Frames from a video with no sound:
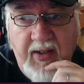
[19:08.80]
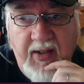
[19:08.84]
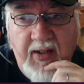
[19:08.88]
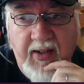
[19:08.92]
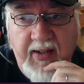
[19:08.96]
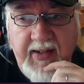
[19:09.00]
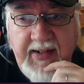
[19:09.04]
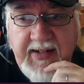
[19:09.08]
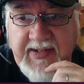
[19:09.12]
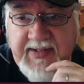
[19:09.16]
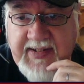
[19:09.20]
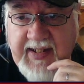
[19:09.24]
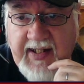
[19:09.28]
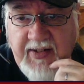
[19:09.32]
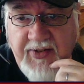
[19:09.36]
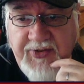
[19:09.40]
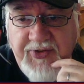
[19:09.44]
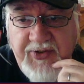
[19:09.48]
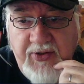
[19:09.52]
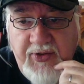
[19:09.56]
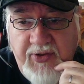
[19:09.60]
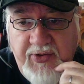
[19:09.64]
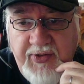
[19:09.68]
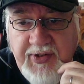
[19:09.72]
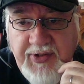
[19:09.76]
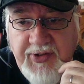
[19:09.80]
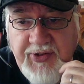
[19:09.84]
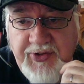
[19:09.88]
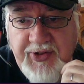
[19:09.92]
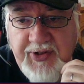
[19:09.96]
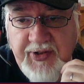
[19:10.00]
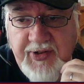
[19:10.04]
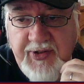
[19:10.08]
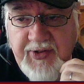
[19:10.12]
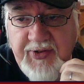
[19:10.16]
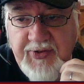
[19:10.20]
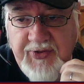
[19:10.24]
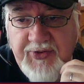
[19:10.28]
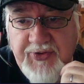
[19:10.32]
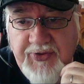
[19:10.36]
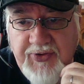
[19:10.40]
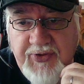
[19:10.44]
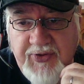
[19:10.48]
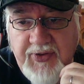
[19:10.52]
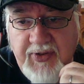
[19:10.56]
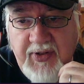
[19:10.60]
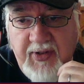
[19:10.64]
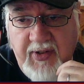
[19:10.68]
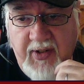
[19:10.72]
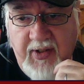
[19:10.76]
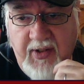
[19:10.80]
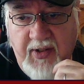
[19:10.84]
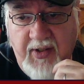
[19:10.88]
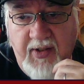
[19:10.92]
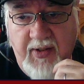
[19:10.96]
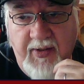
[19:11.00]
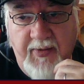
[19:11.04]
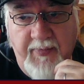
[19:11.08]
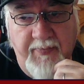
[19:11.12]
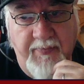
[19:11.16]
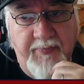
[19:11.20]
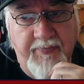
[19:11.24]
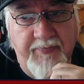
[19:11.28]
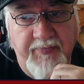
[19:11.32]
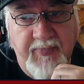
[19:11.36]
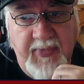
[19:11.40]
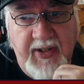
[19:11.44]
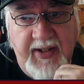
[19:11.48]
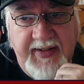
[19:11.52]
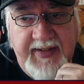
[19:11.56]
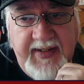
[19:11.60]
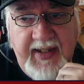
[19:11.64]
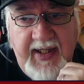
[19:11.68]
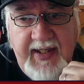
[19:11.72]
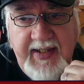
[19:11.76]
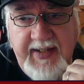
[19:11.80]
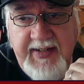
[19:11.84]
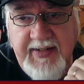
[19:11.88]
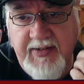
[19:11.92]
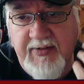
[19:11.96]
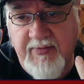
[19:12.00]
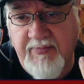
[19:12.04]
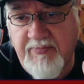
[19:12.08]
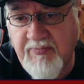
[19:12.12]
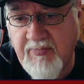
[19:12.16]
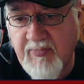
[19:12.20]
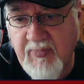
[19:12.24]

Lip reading: Intelligent creatures, again,